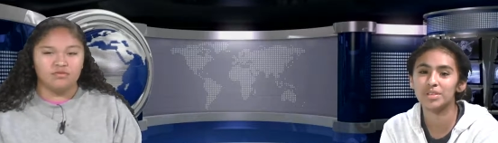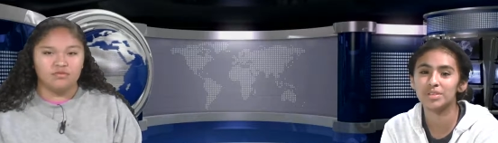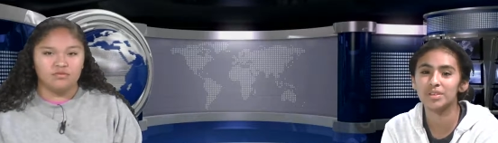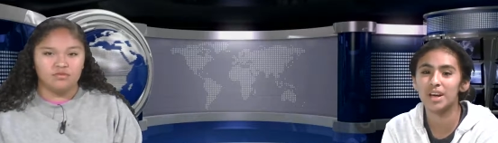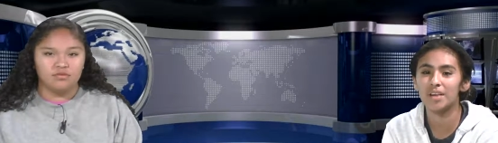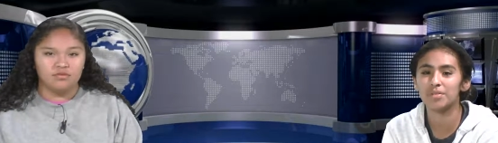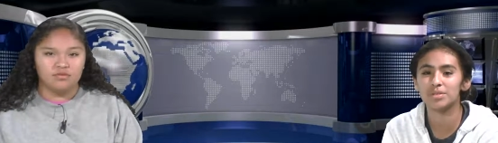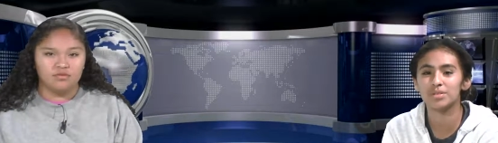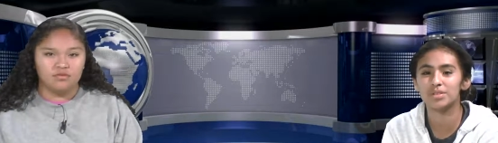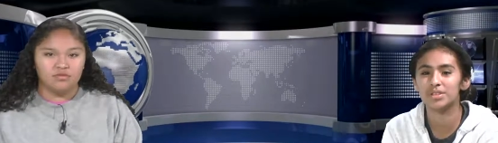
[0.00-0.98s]
Speaker 1: school,
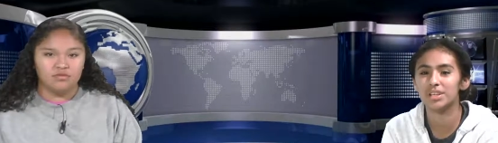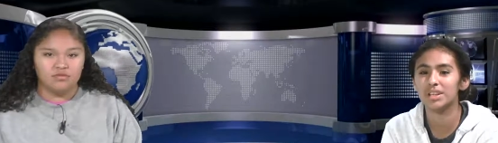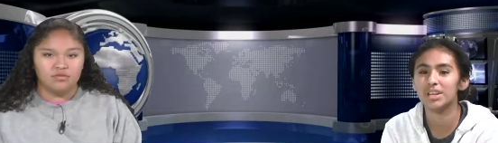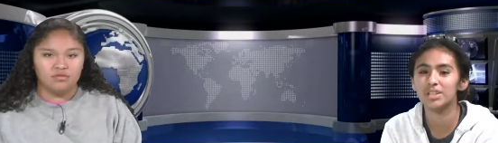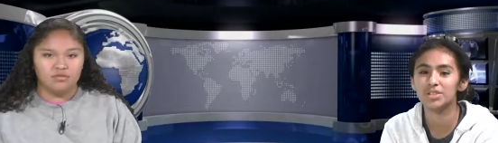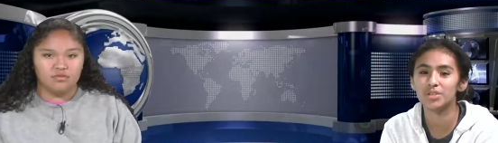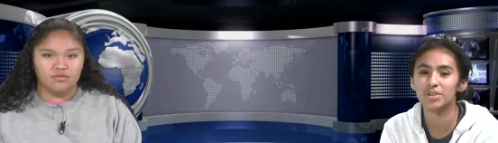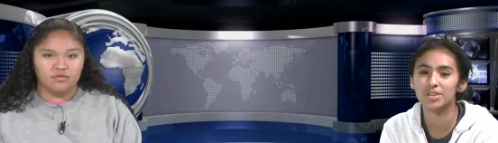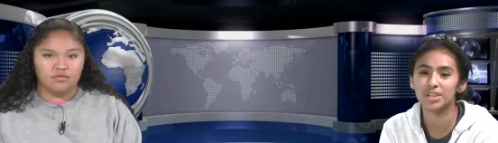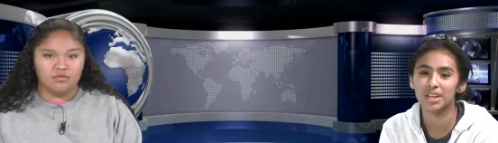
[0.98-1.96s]
after school, during lunch,
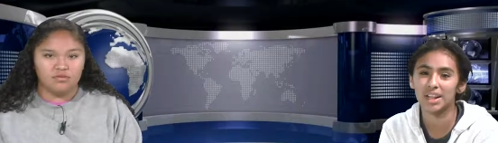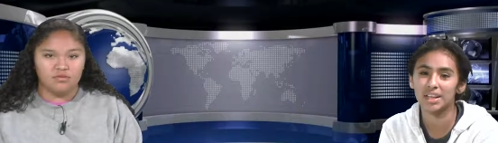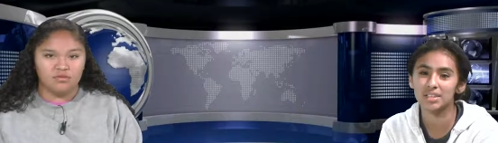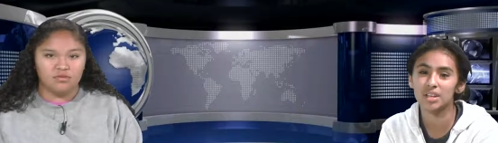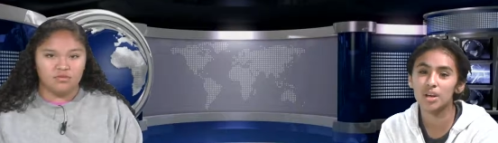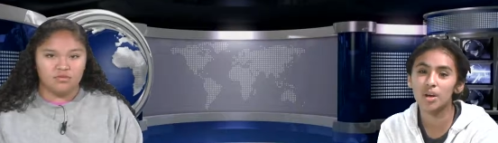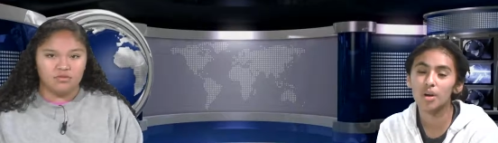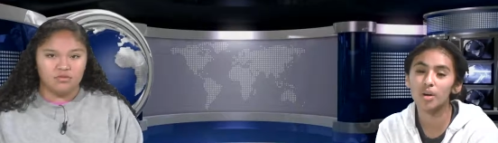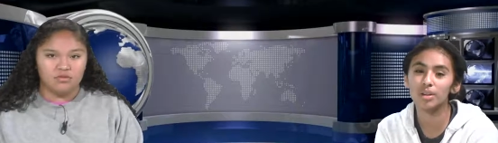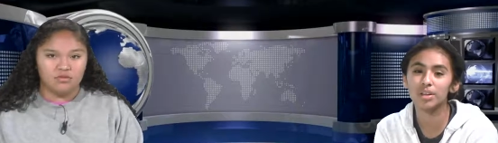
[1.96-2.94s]
or during class.
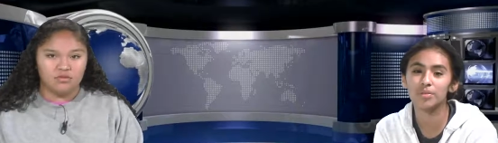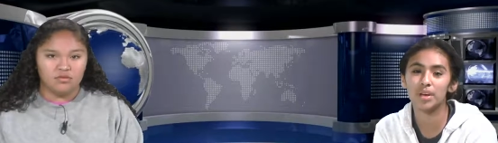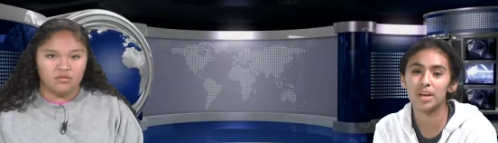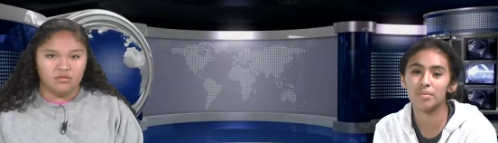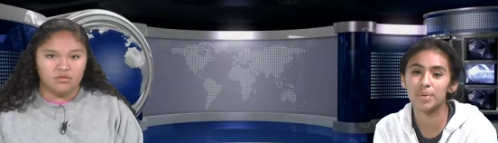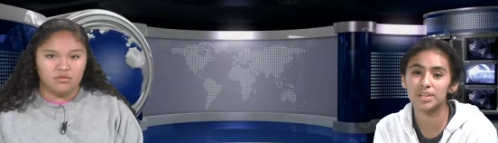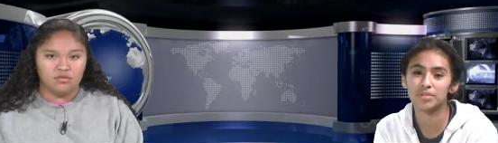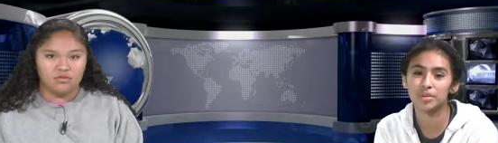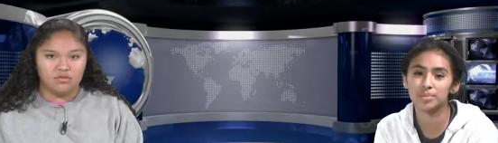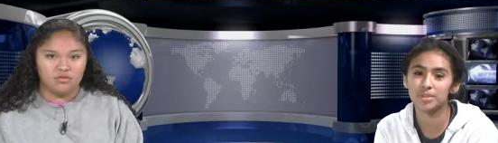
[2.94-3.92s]
Only if you have a
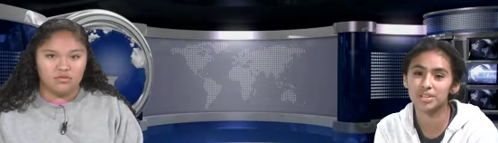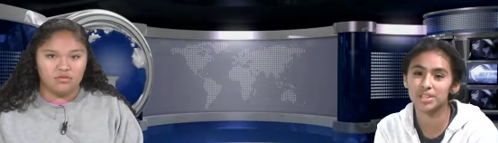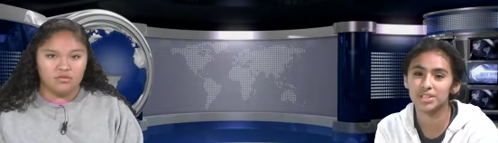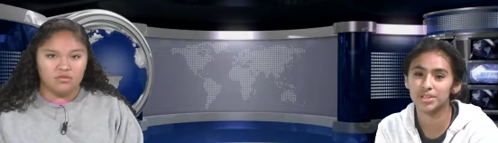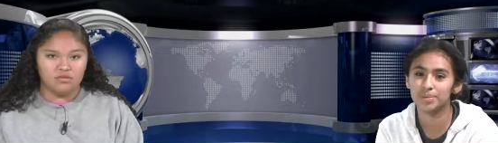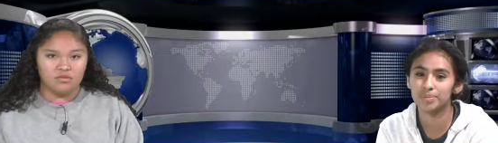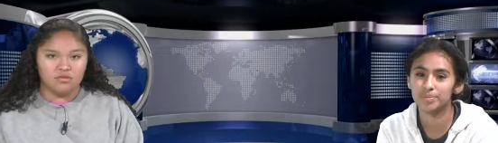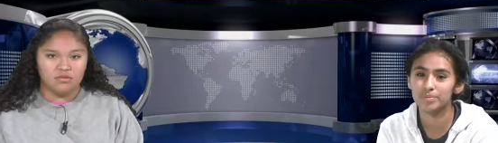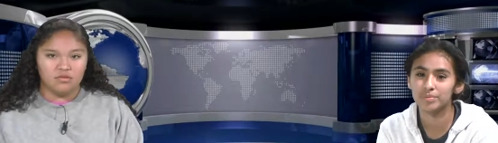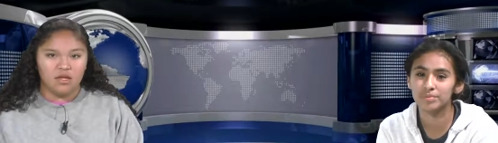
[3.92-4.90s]
pass from your teacher.
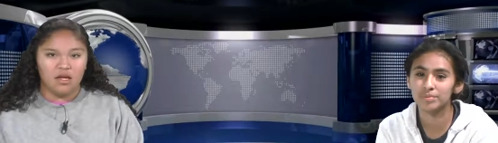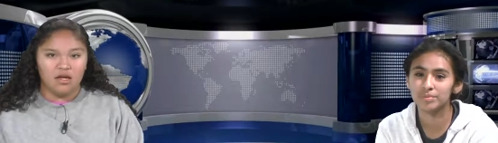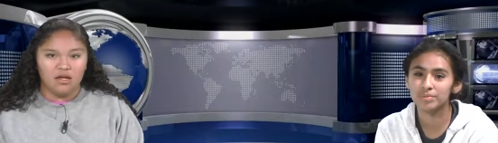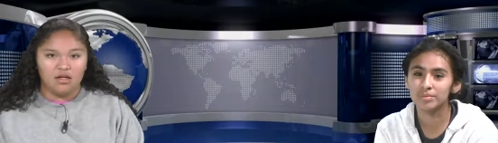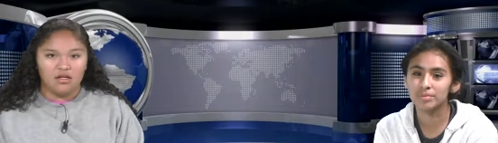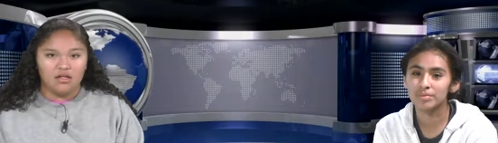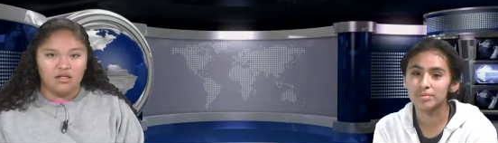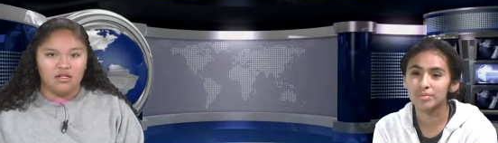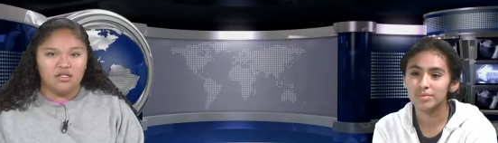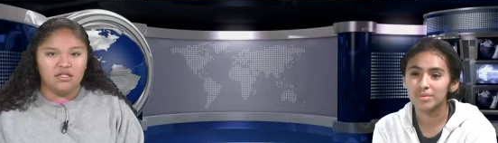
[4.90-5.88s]

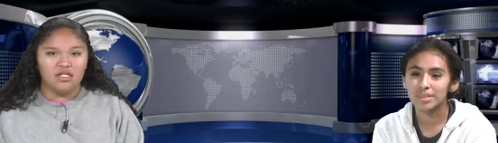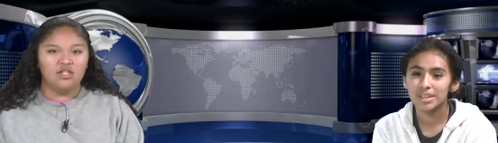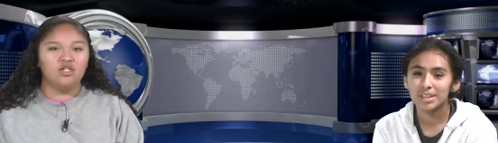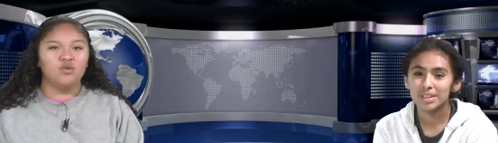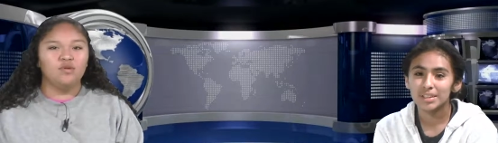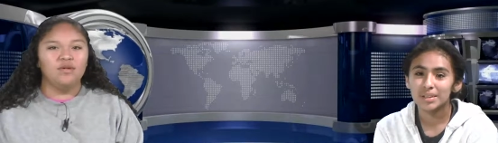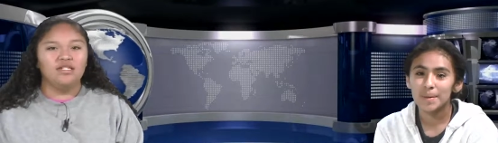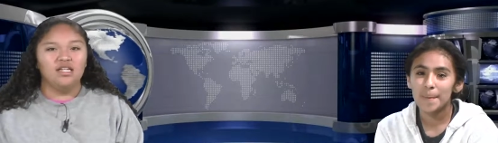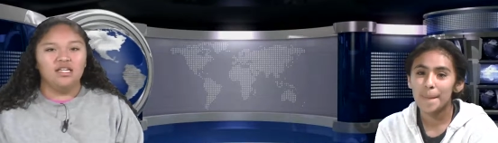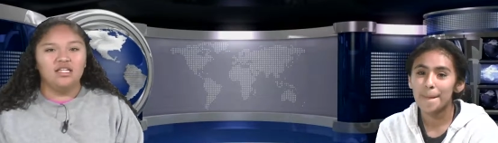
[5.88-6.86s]
Speaker 2: Seniors will be
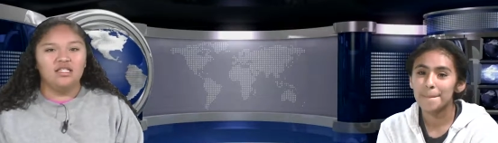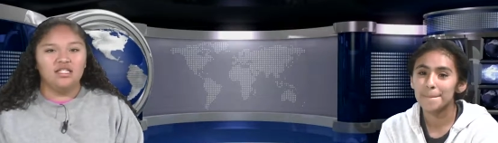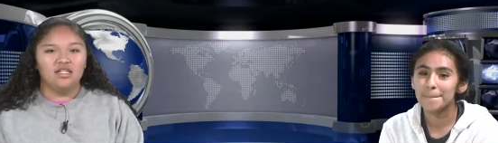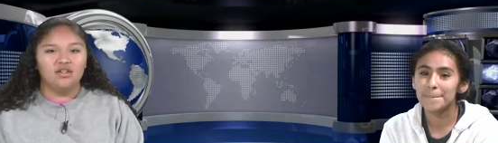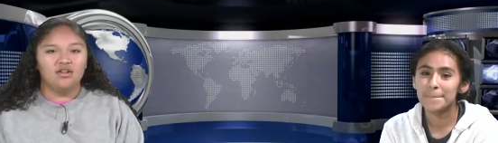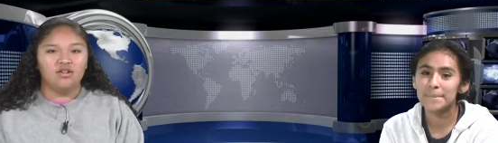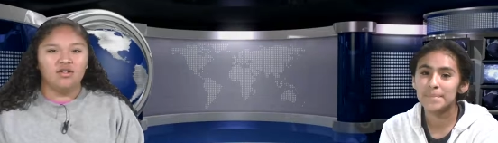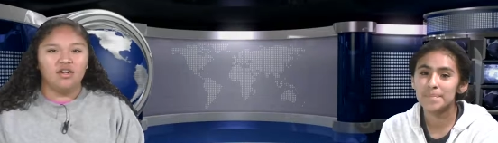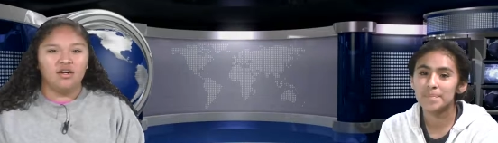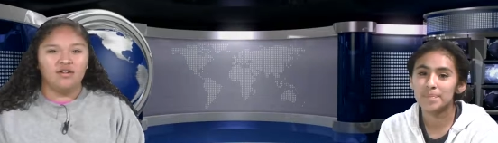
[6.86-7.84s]
taking
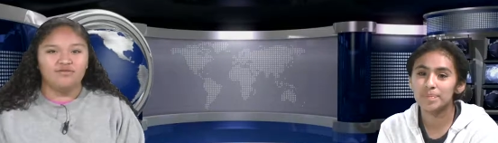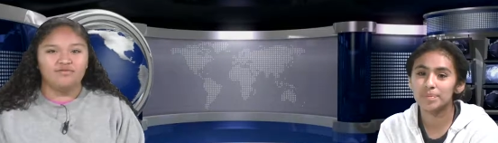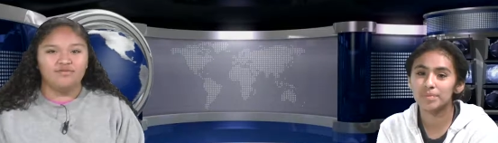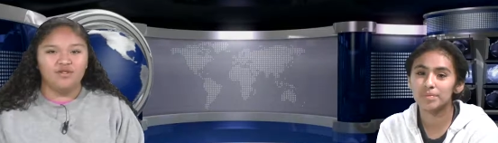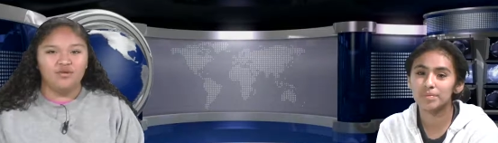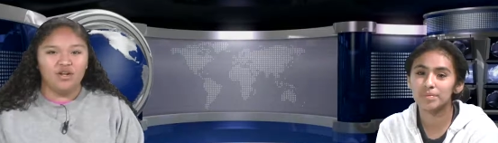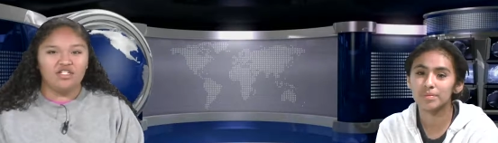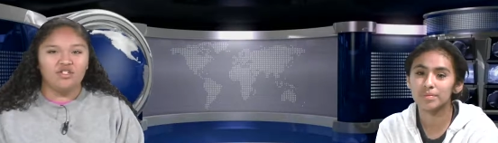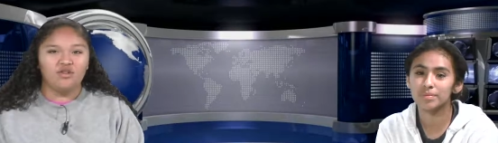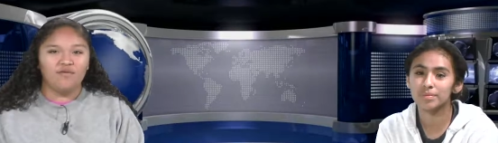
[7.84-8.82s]
senior um, to
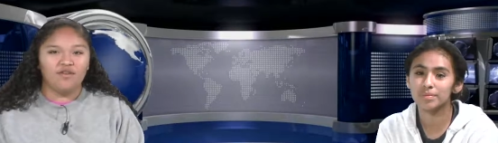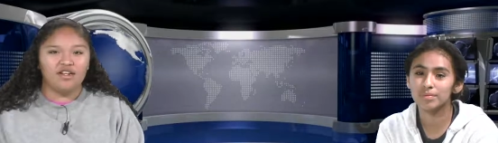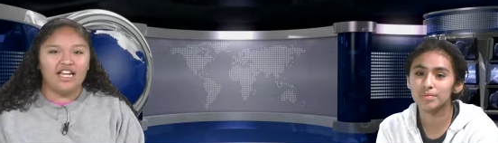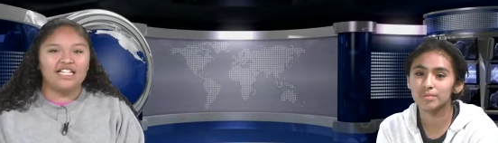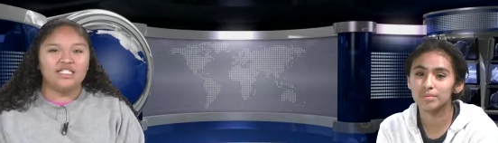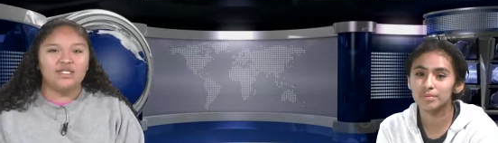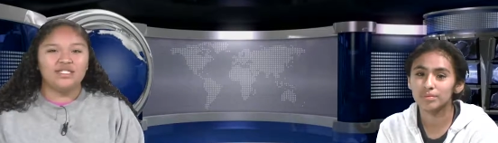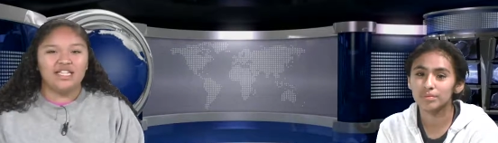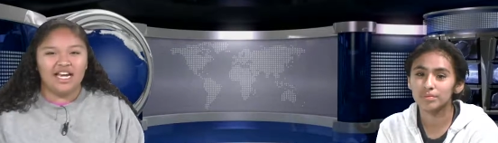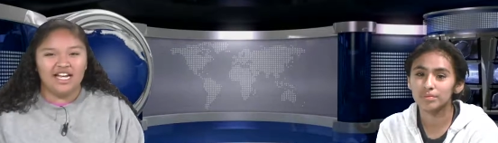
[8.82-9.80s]
register for class
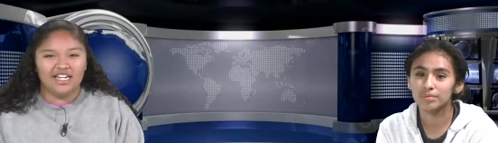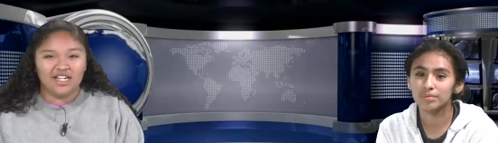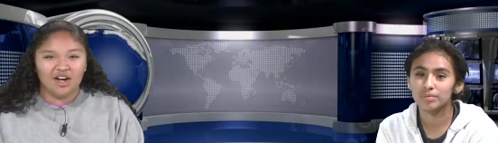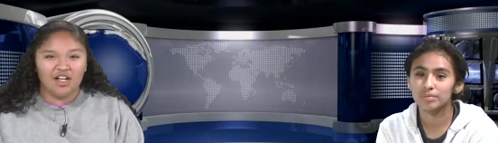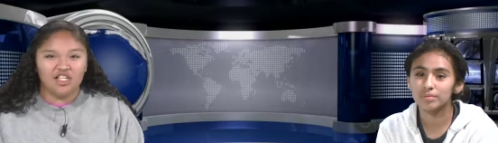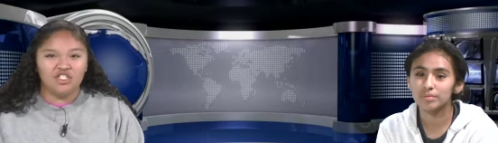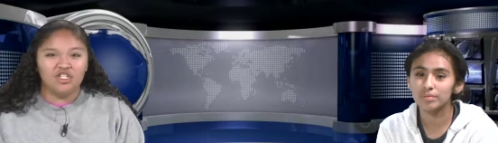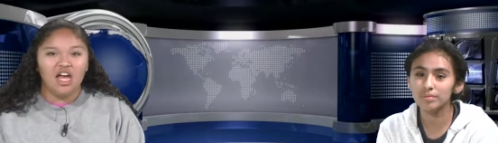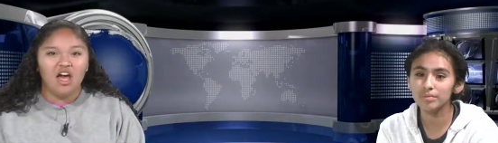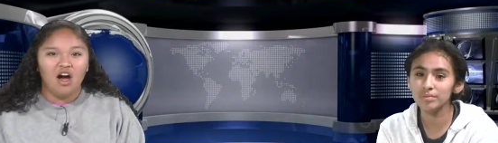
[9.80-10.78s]
to Santa Ana
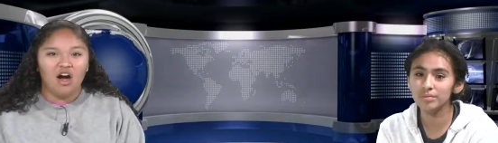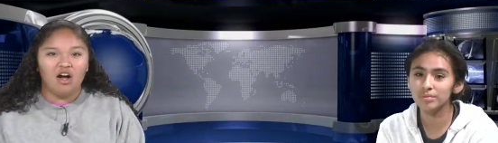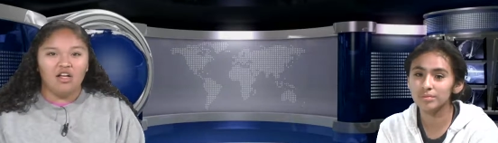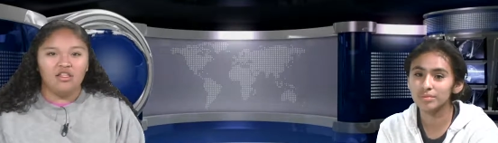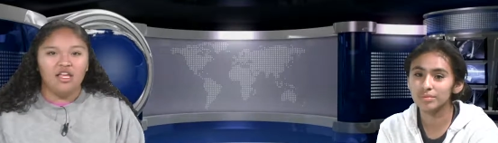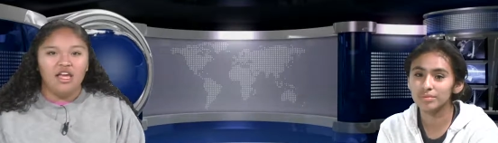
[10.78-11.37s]
College on